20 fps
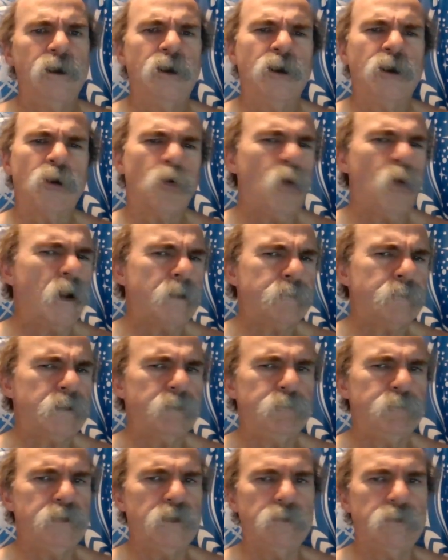Quantum
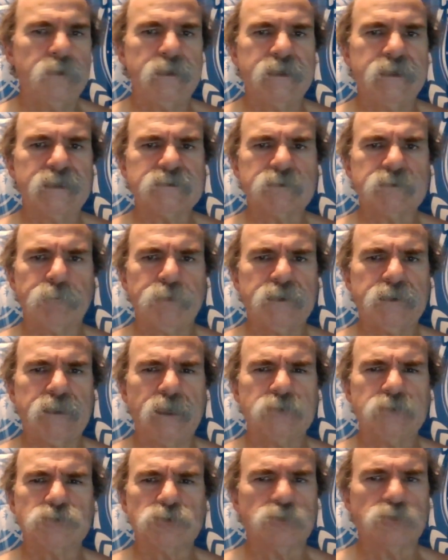computing has the
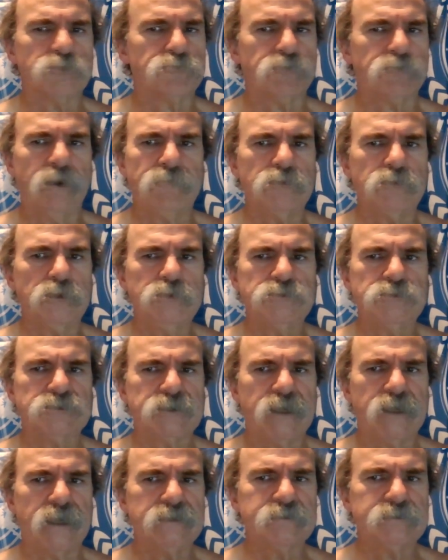potential to
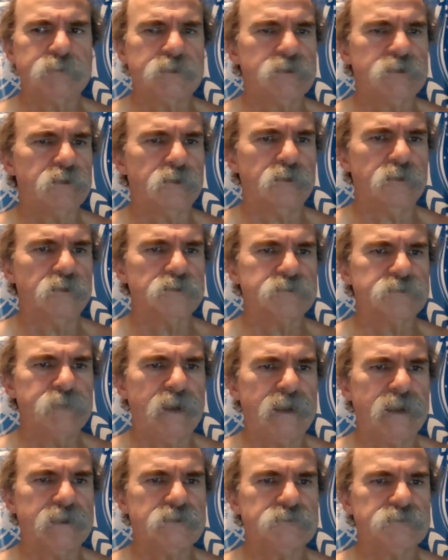revolutionize materials
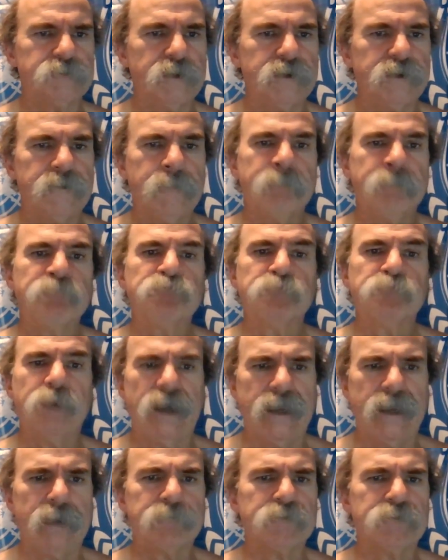management by
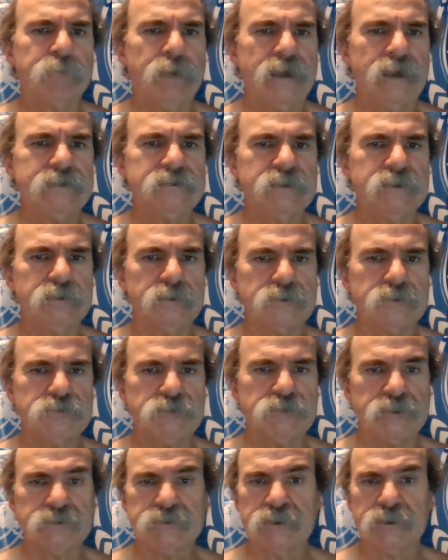optimizing
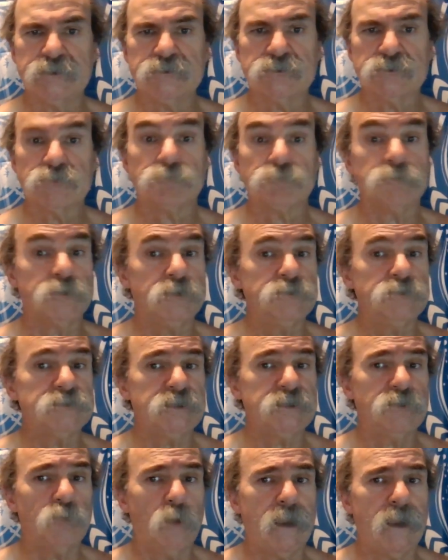logistics,
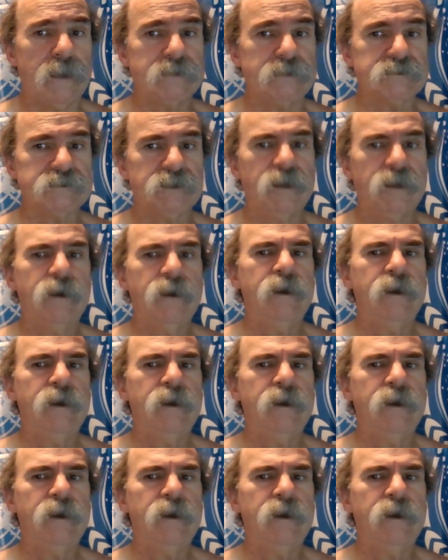reducing waste,